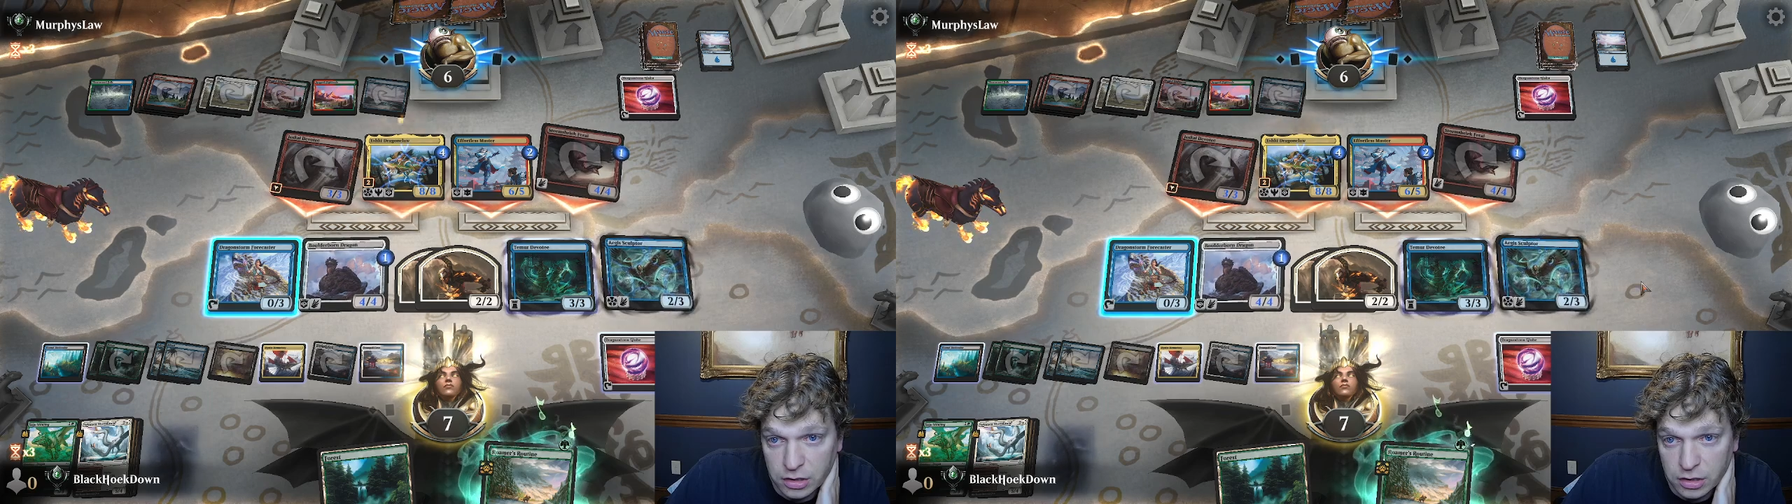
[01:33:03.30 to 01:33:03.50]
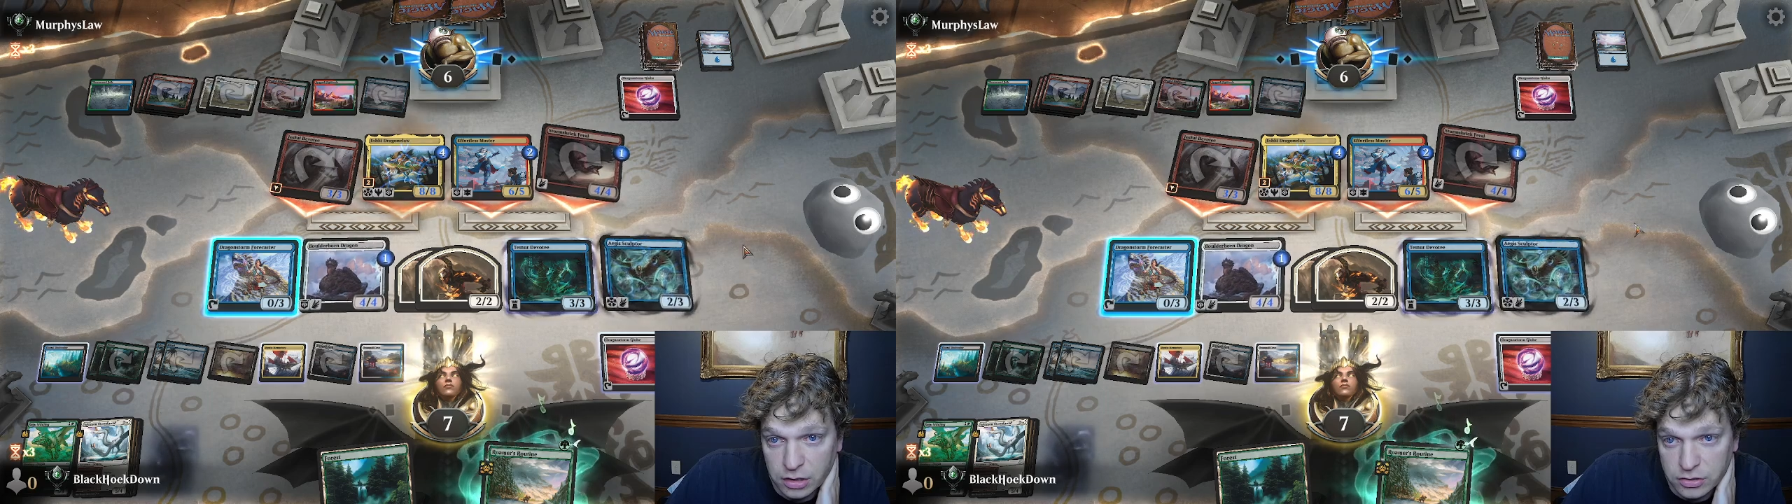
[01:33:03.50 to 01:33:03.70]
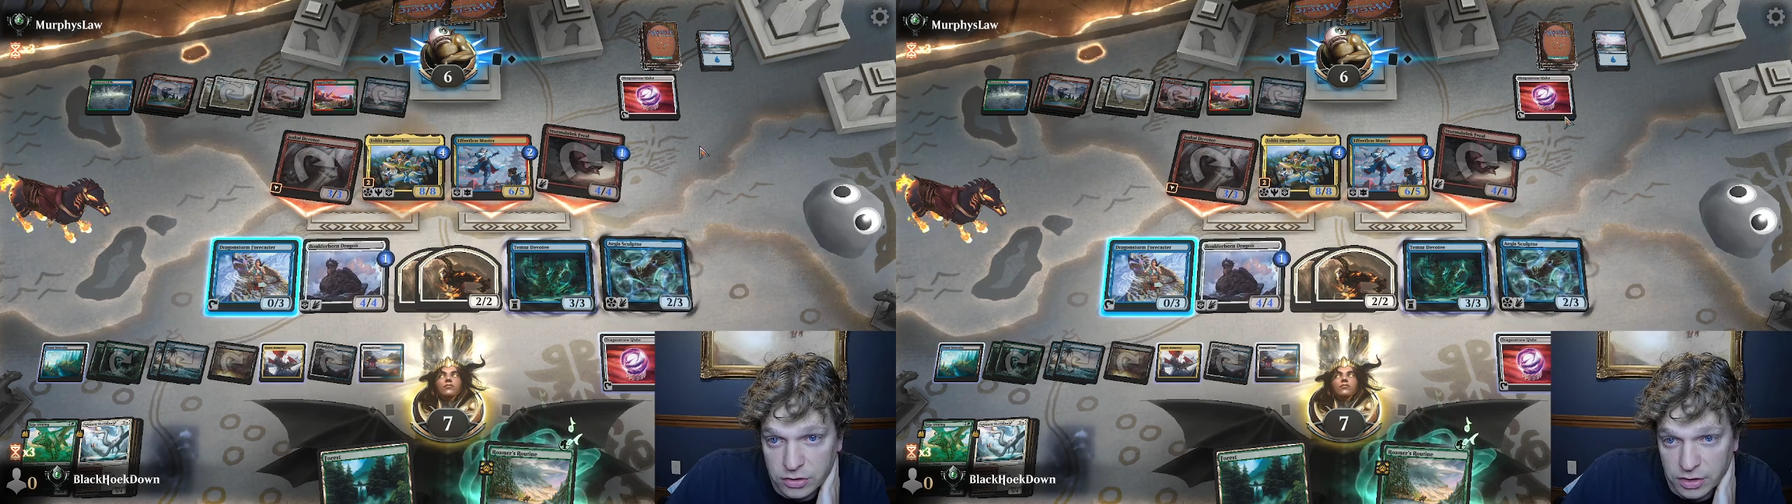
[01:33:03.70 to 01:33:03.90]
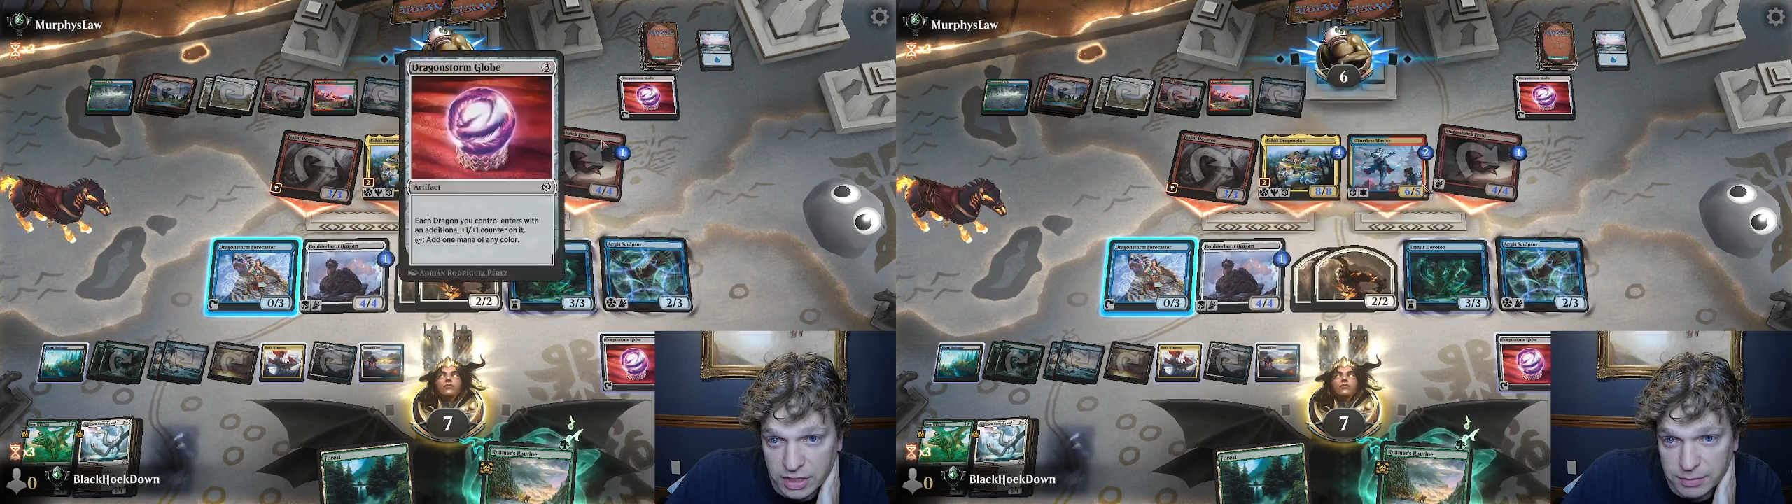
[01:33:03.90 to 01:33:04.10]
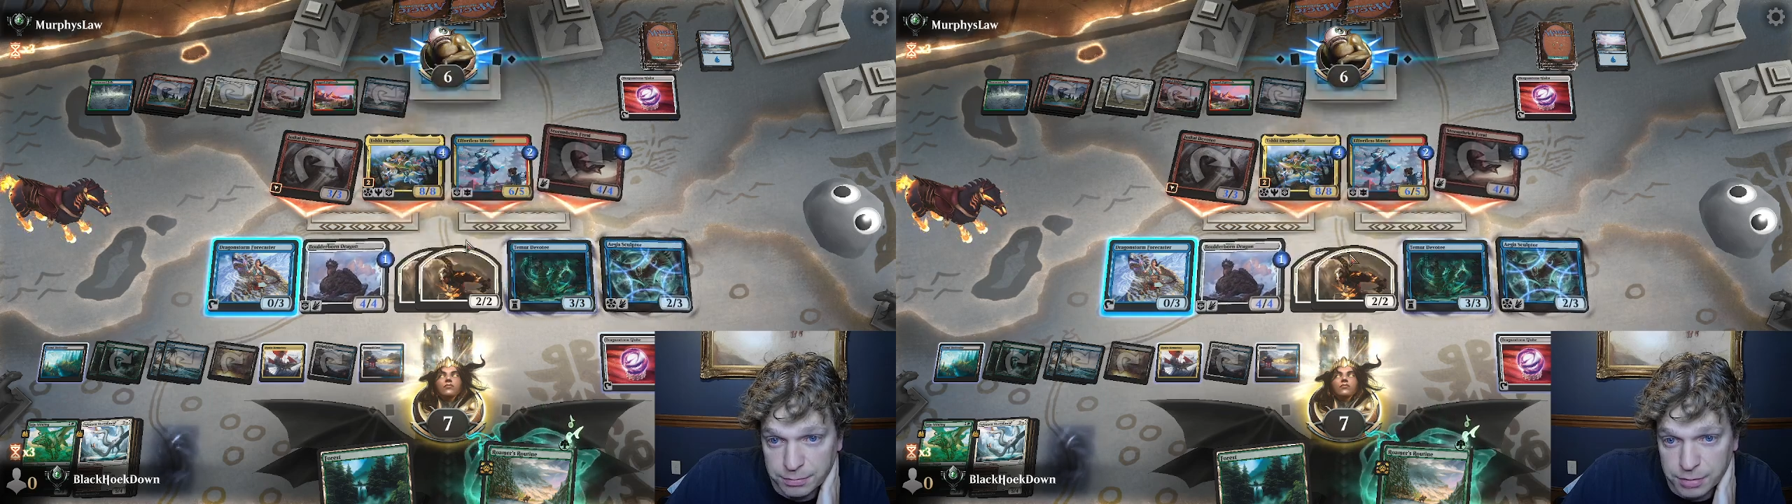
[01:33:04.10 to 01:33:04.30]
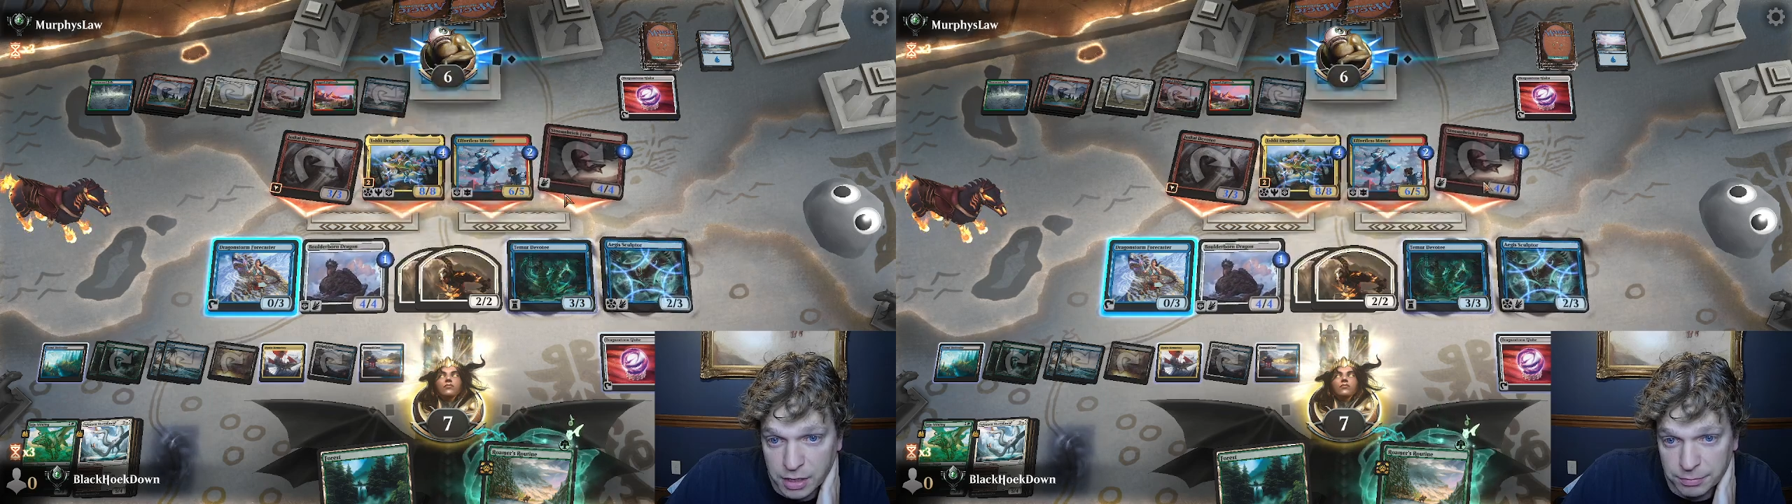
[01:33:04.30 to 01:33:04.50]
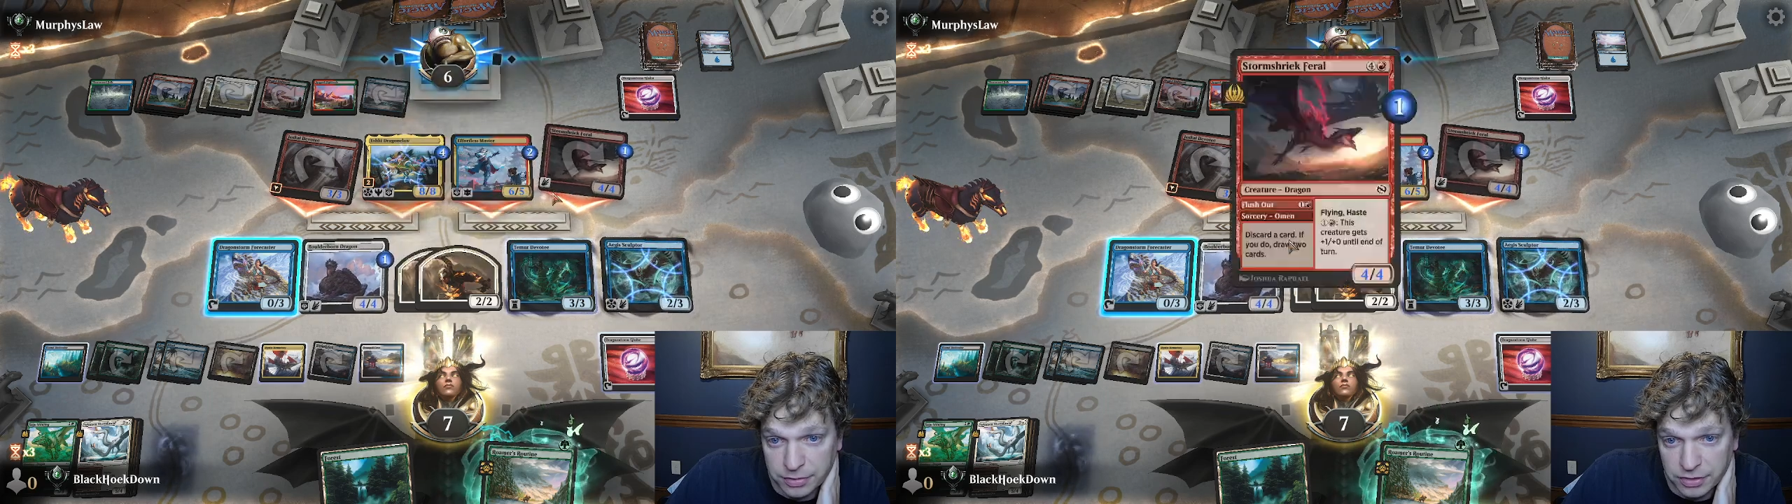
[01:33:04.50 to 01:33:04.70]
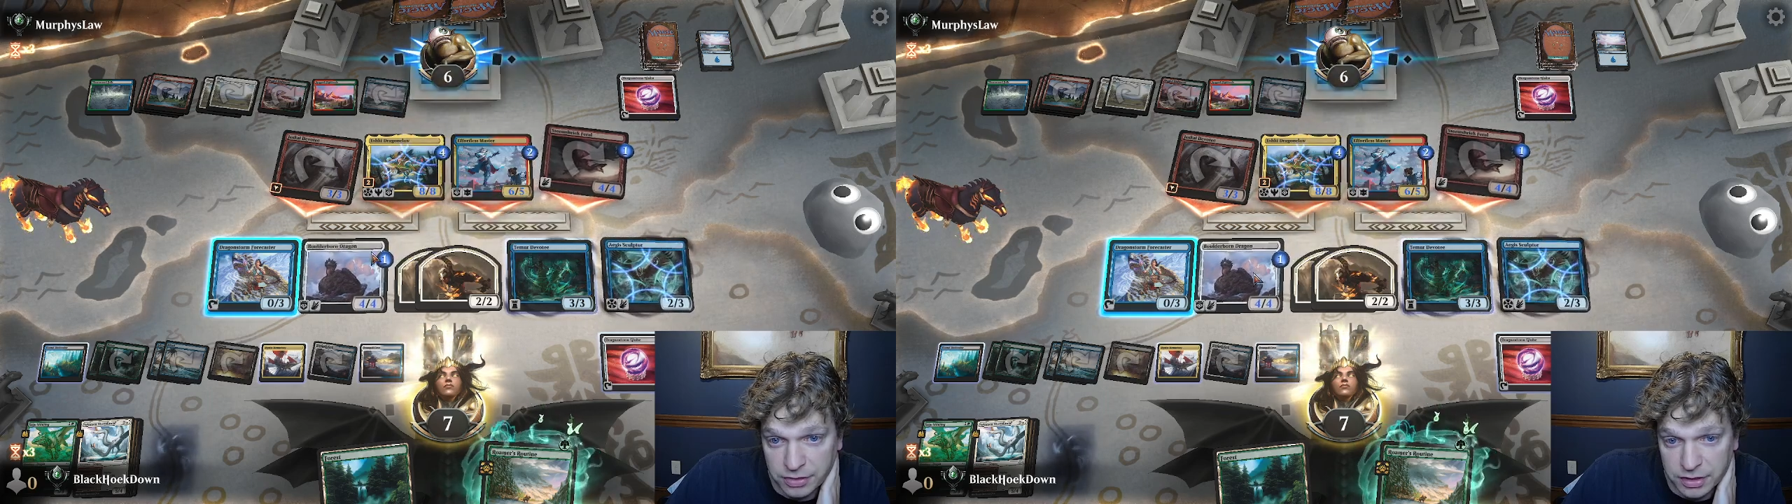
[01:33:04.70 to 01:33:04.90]
So they can pump
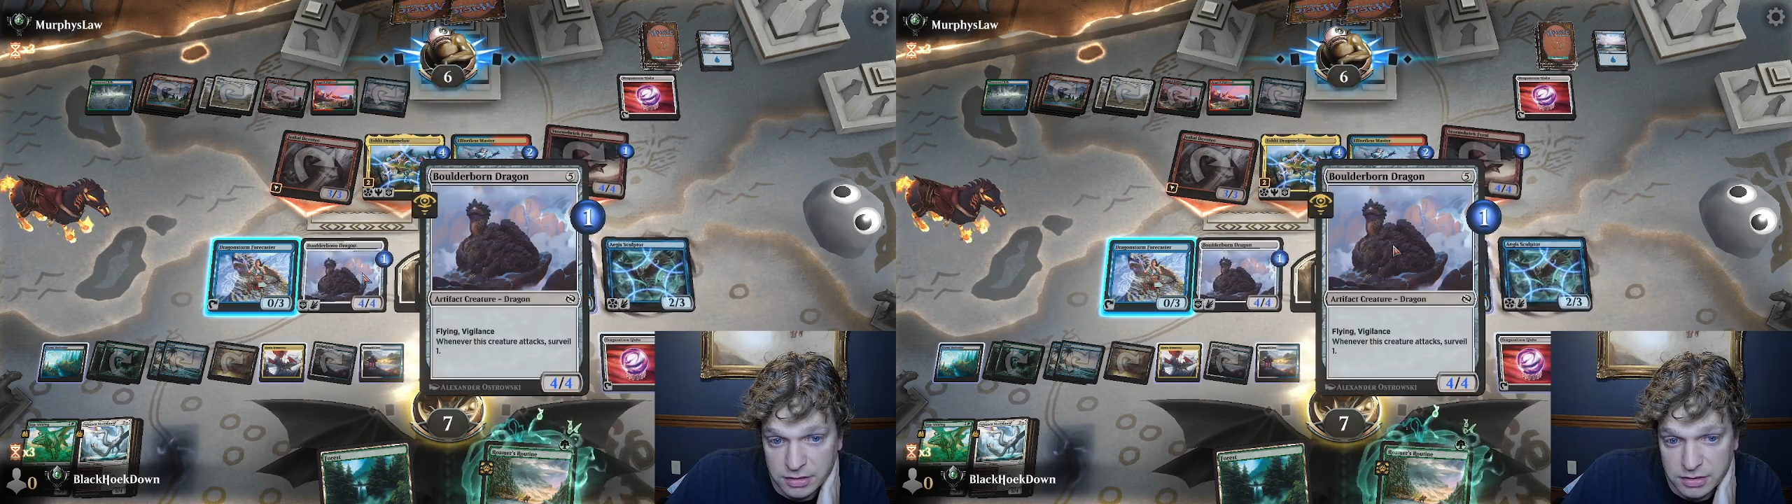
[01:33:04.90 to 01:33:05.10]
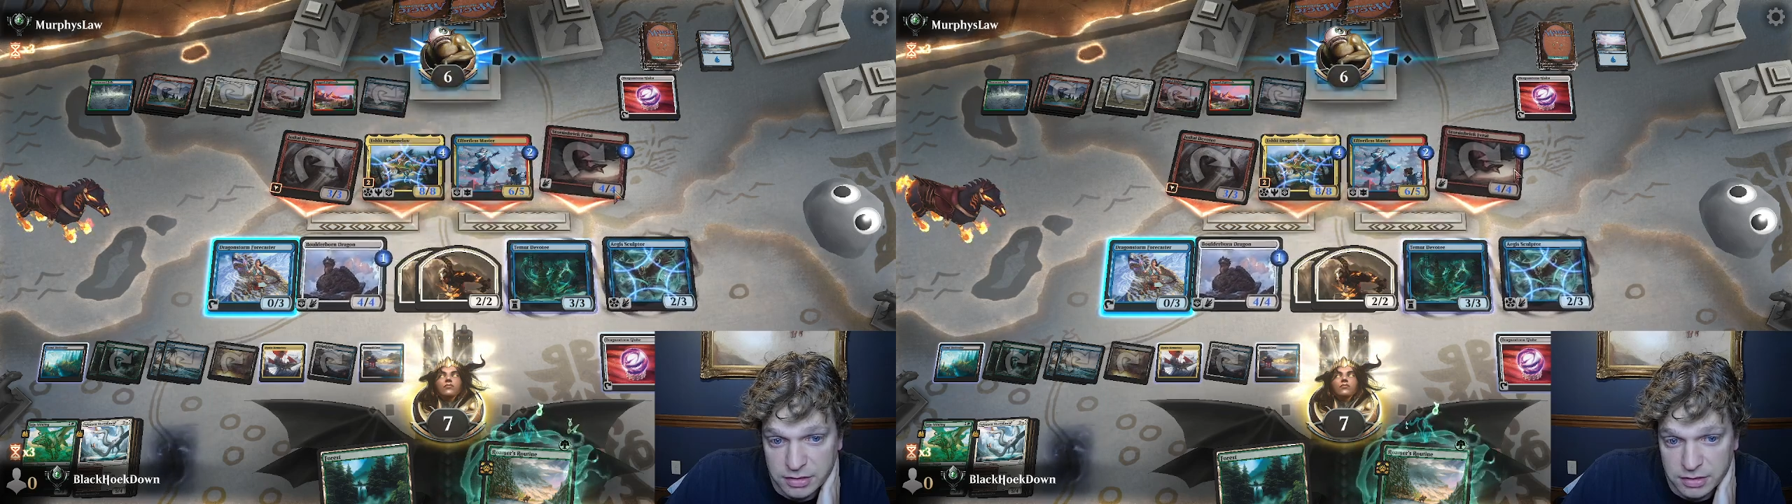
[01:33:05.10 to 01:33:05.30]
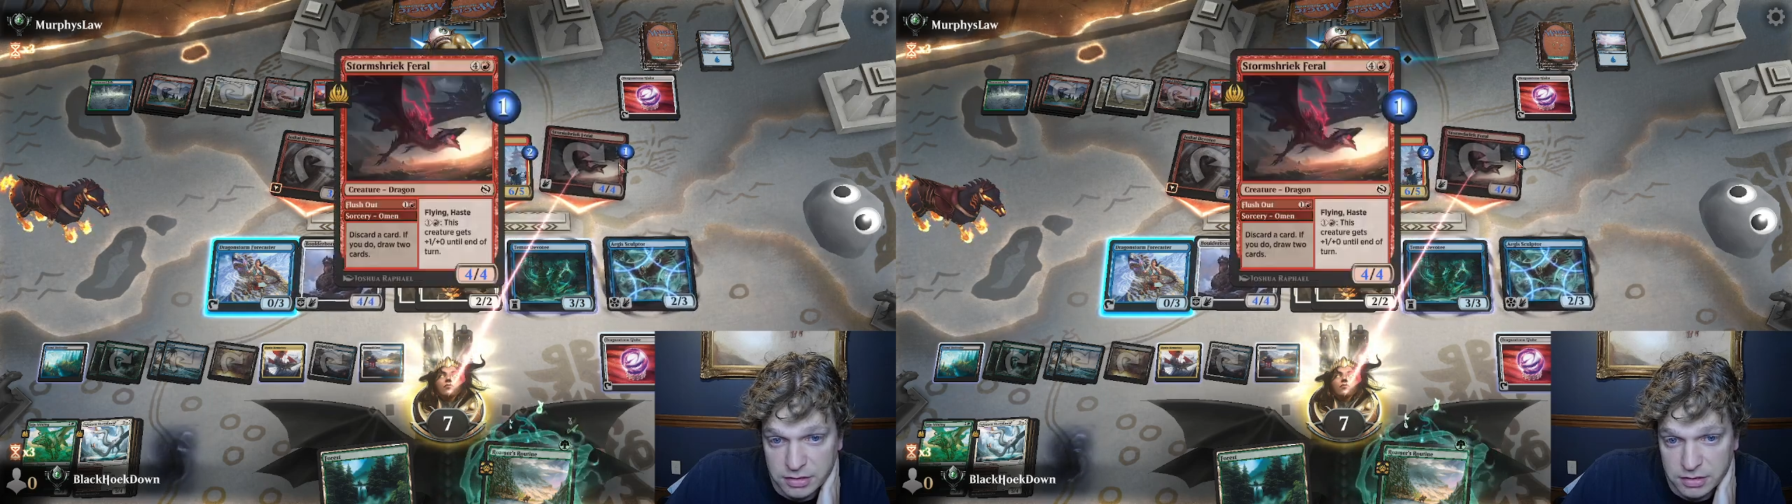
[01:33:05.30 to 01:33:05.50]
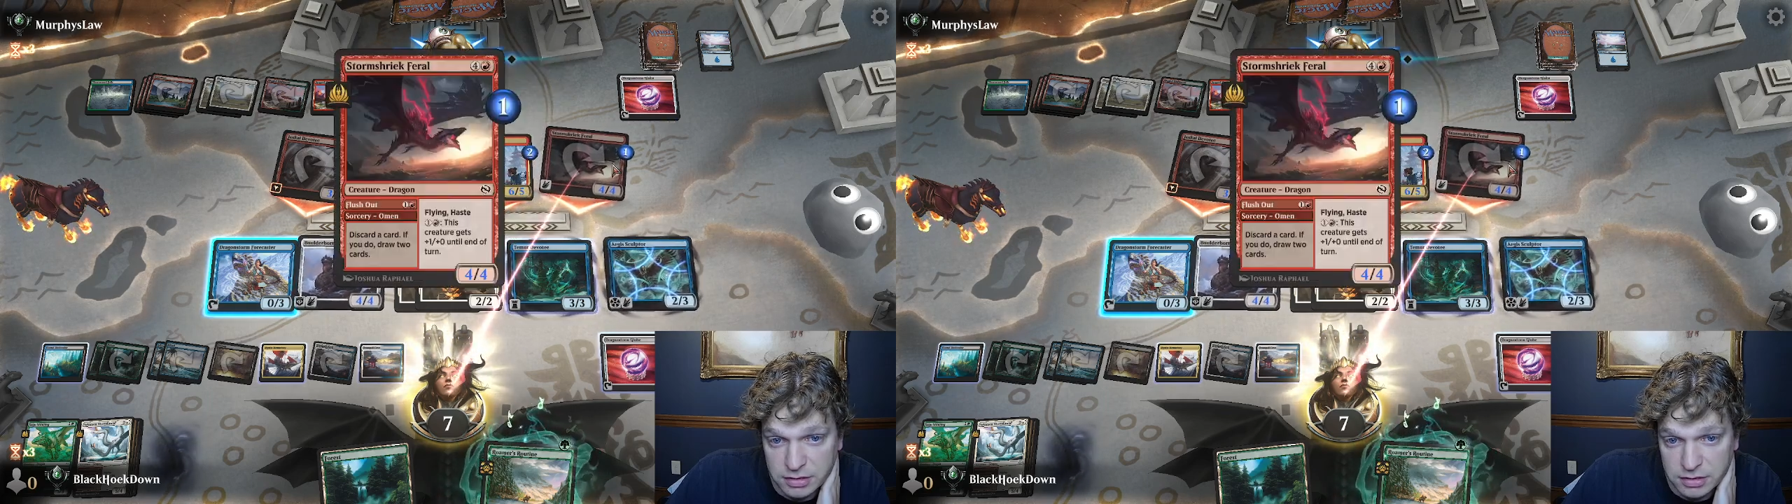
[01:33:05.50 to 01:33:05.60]
this.